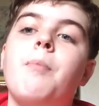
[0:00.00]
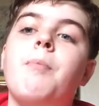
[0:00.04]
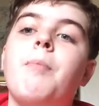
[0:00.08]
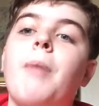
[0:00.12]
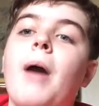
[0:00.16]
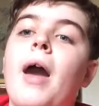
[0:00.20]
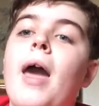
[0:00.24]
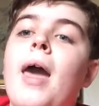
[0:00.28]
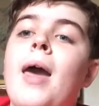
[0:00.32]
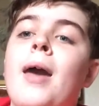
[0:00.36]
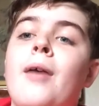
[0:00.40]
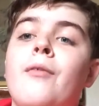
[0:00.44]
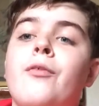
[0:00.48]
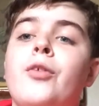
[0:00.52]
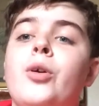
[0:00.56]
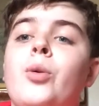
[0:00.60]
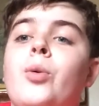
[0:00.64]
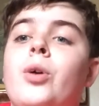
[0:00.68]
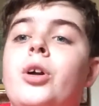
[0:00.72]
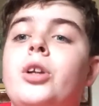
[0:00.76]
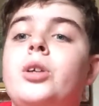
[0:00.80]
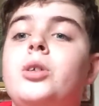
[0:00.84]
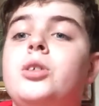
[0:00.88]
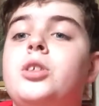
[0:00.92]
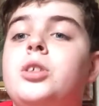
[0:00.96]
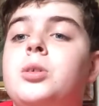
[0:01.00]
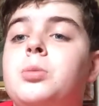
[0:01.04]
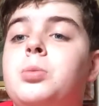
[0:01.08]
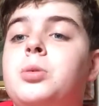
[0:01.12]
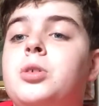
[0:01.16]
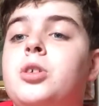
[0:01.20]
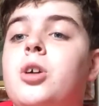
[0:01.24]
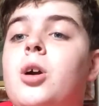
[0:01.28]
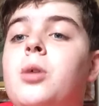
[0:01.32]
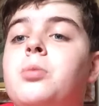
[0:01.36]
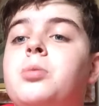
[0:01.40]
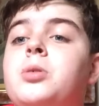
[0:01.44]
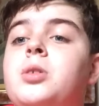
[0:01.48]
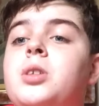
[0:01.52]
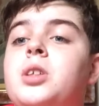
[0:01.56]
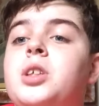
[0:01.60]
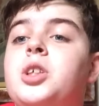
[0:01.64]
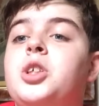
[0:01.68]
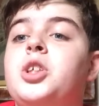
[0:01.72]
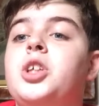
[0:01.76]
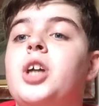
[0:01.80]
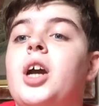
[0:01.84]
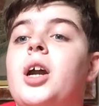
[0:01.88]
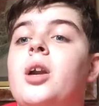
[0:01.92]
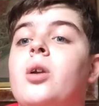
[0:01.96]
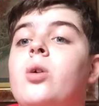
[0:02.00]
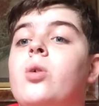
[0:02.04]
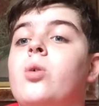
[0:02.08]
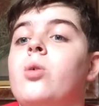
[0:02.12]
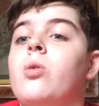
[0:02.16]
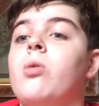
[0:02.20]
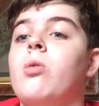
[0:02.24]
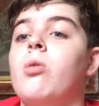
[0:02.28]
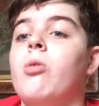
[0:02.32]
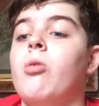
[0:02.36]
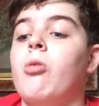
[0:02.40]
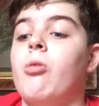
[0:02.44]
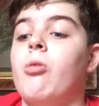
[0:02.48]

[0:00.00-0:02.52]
but everyone who subscribes to this channel...